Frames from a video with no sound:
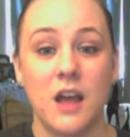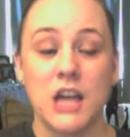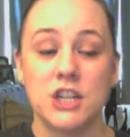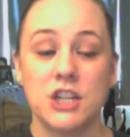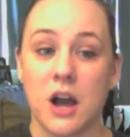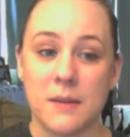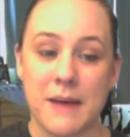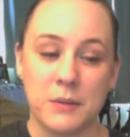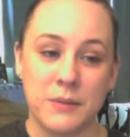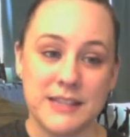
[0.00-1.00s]
talk
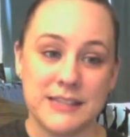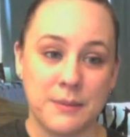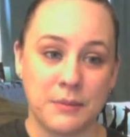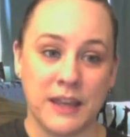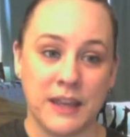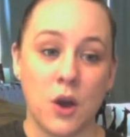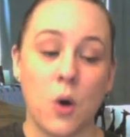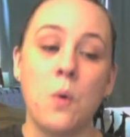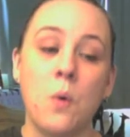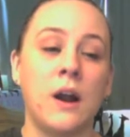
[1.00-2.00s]
about them with a sibling,
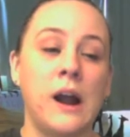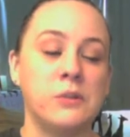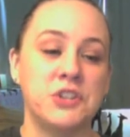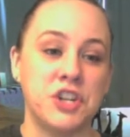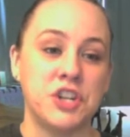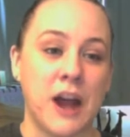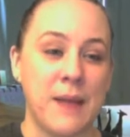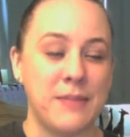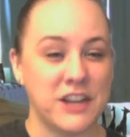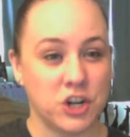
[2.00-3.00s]
or I want you to
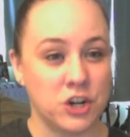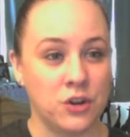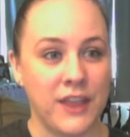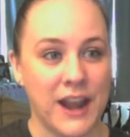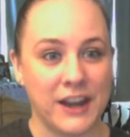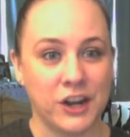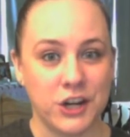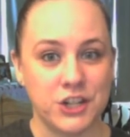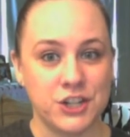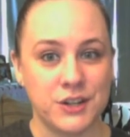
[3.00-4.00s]
grab that journal that I
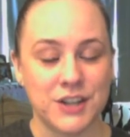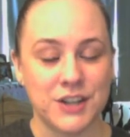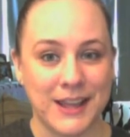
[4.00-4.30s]
encouraged you to start